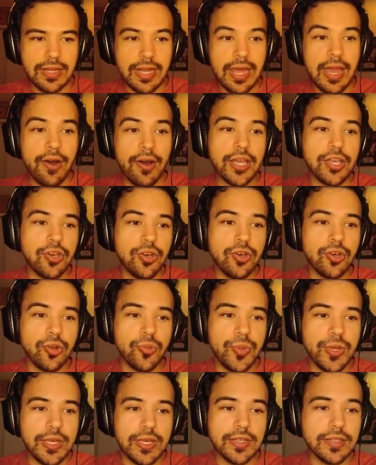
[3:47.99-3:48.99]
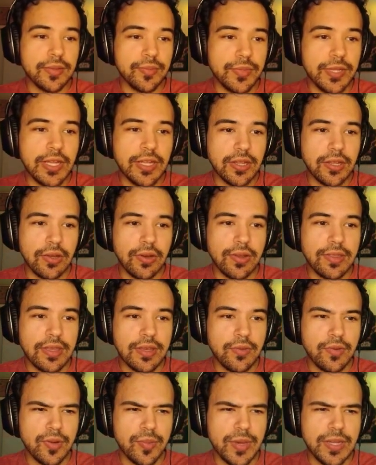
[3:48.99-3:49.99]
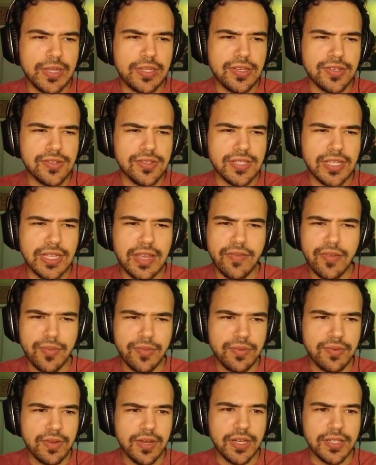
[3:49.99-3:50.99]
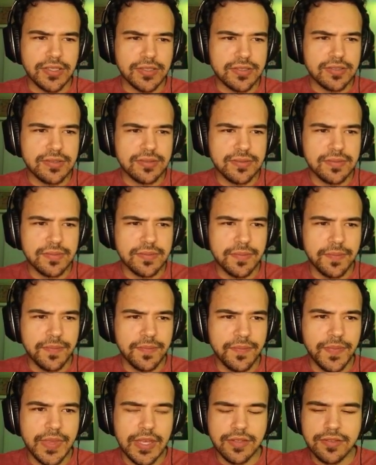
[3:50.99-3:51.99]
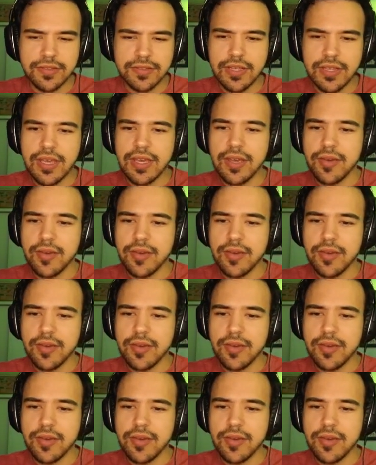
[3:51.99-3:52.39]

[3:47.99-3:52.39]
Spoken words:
Now I could, because I'm telling you, I think one of my teachers had given us this.